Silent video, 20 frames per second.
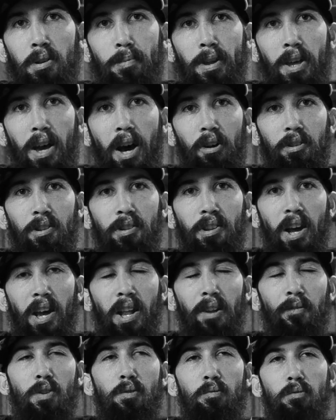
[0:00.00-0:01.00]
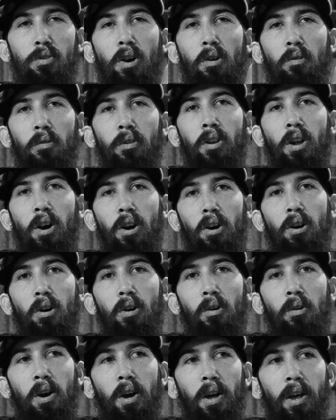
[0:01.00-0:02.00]
to be outside, if you don't
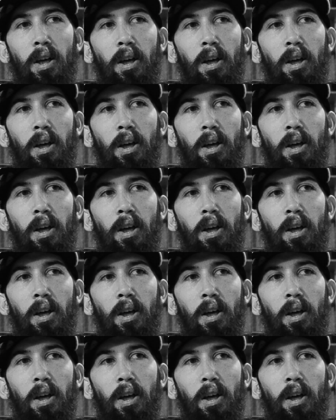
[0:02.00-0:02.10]
know,